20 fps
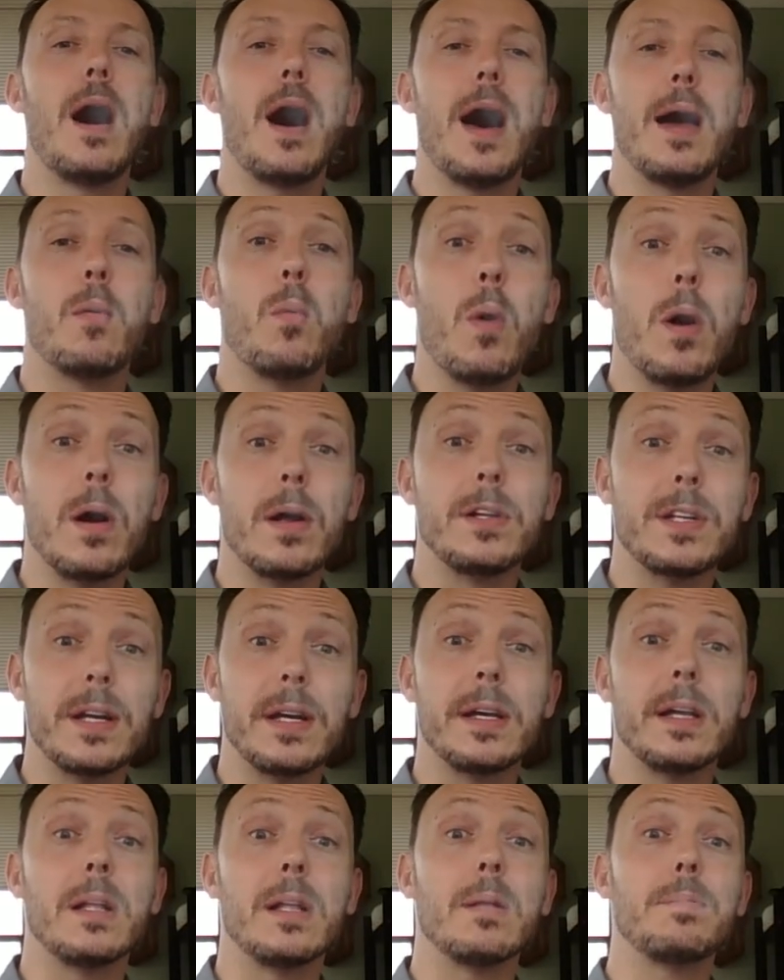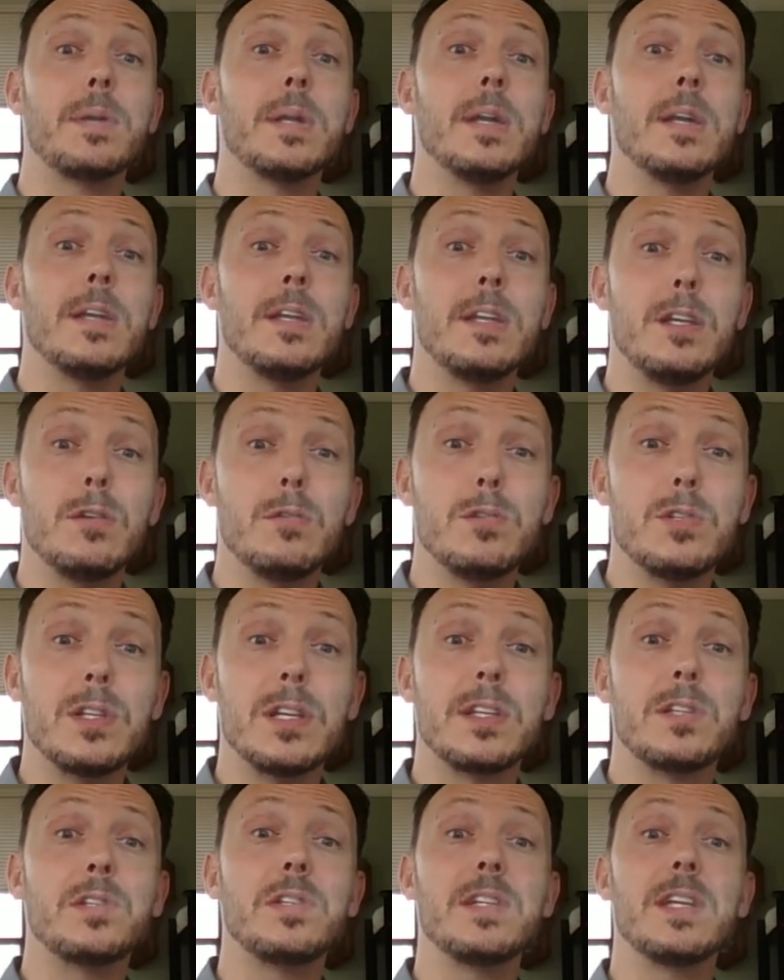I want to help. You
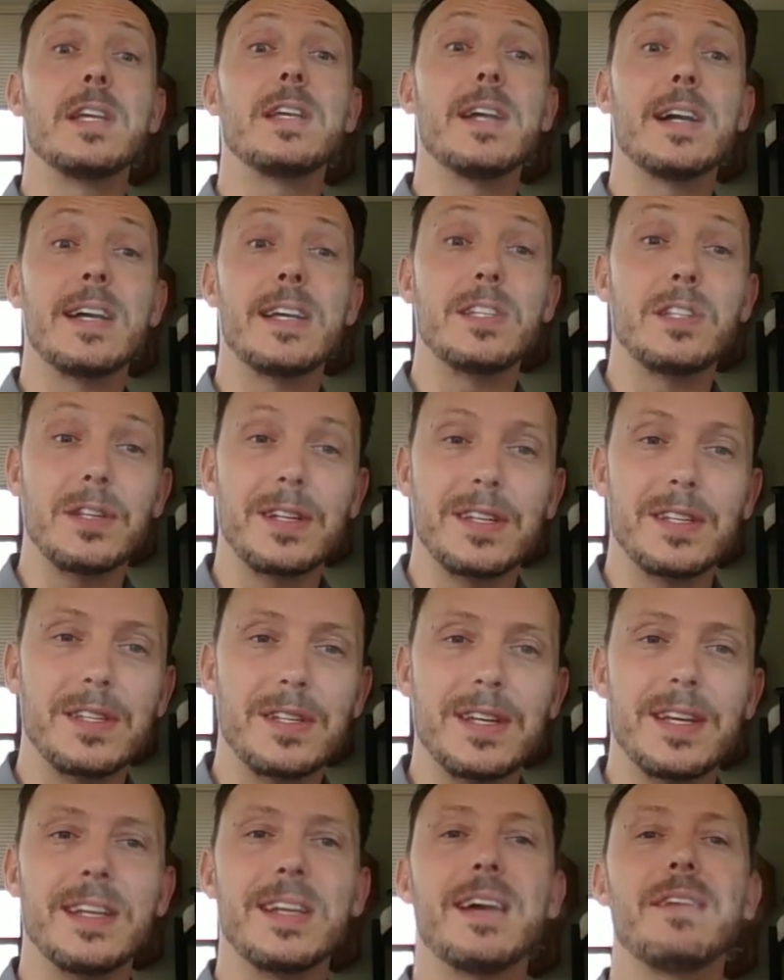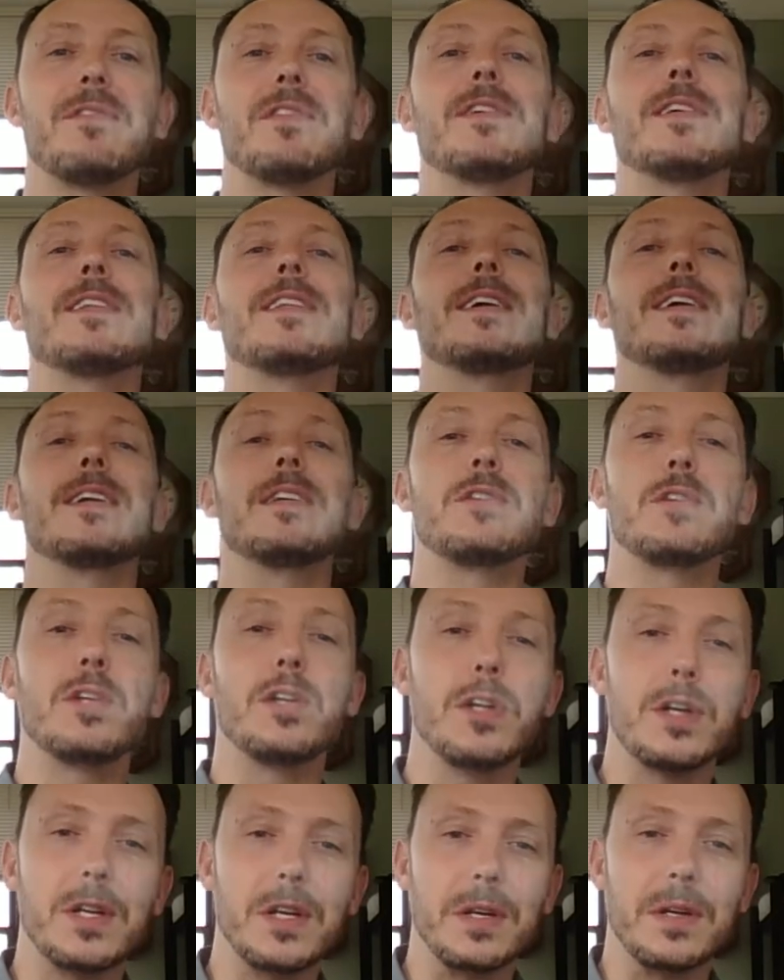succeed, I succeed, everything is
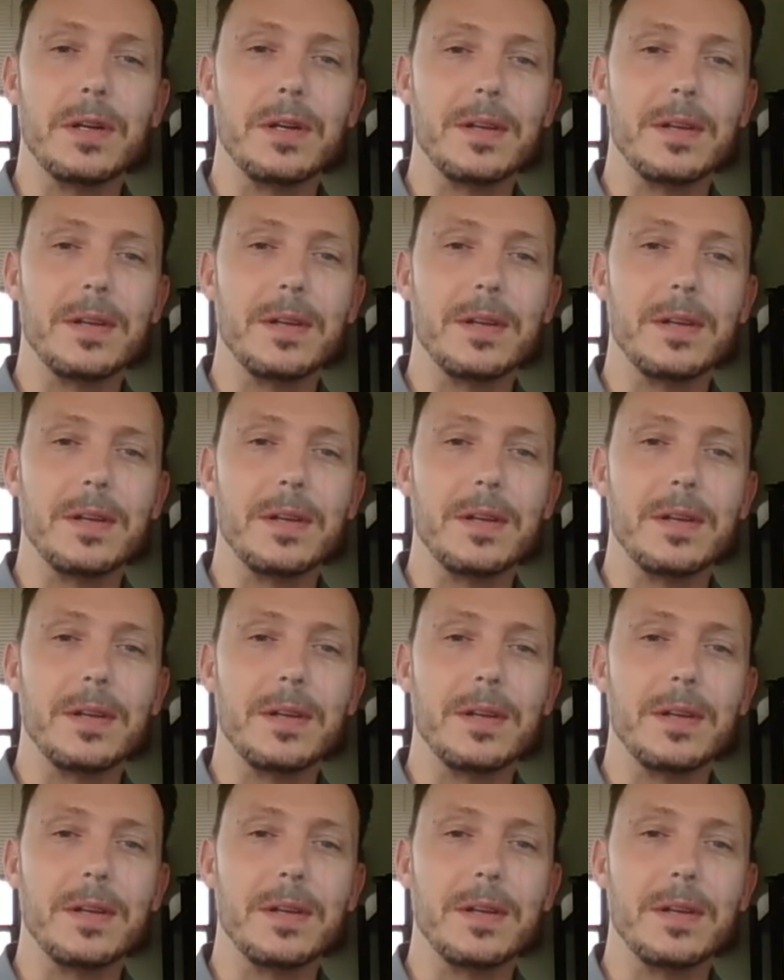good.